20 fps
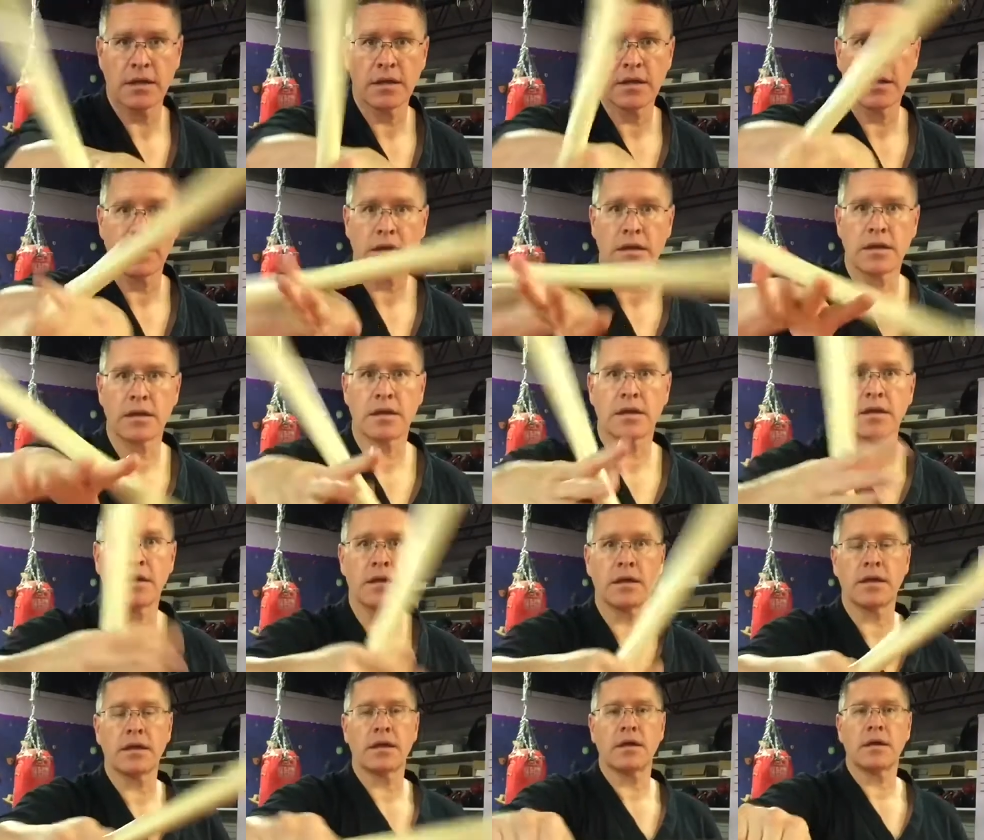
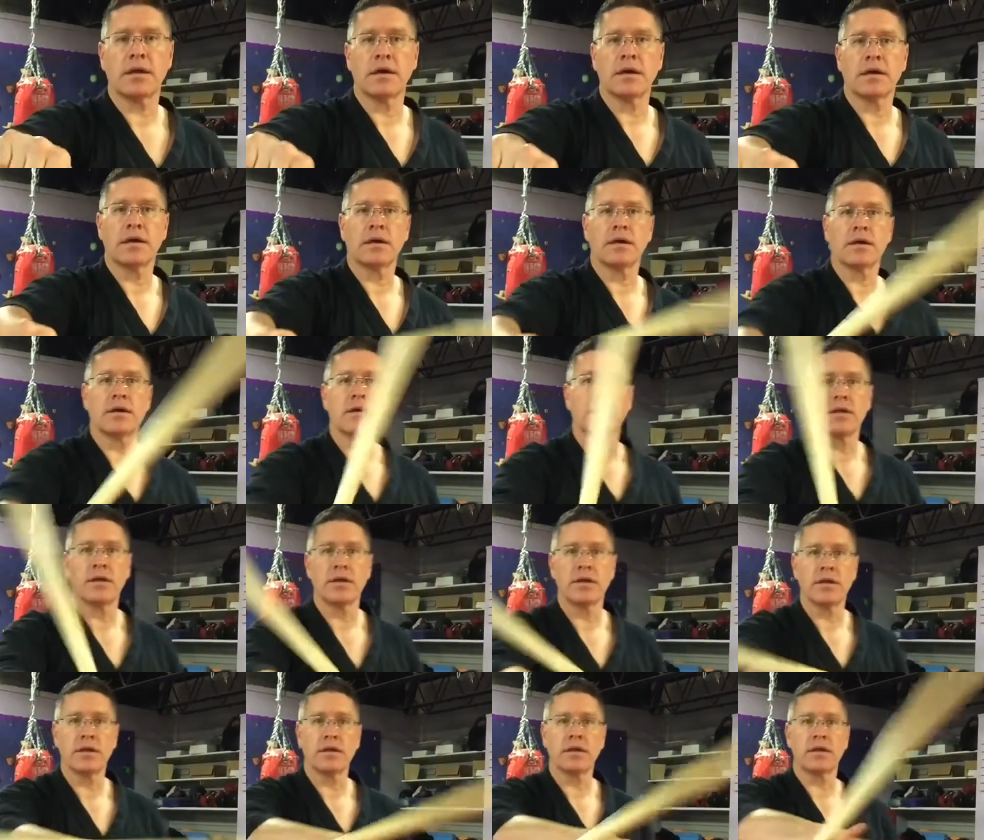
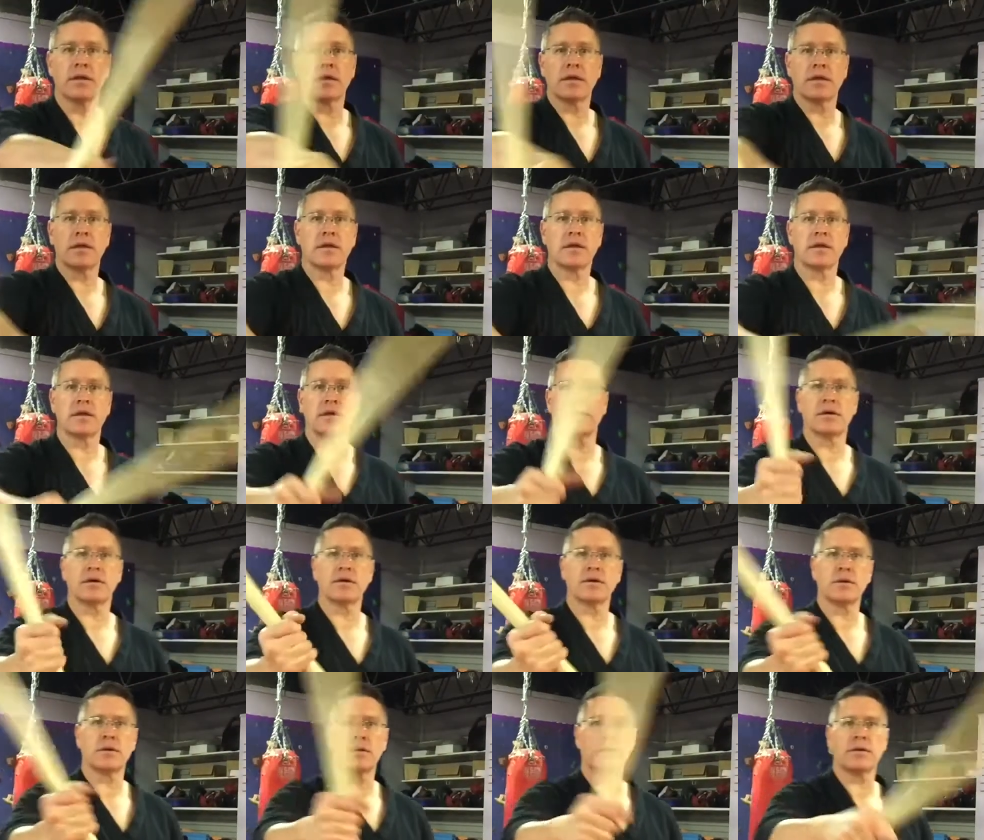
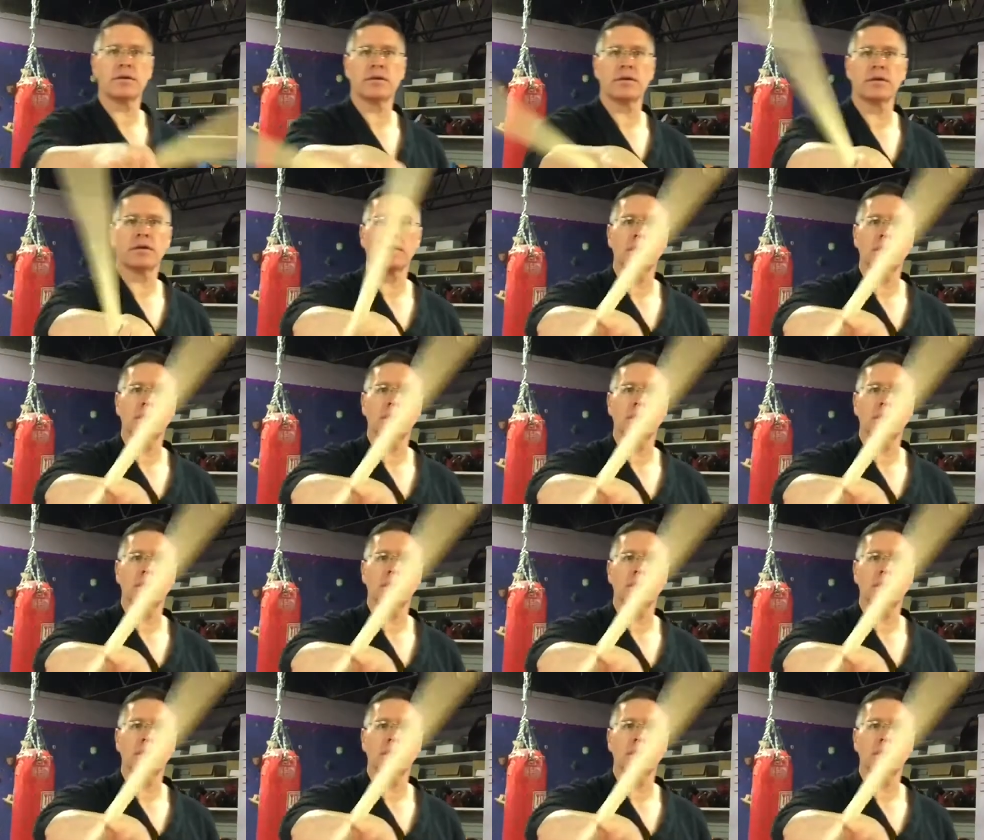Nobody speaks.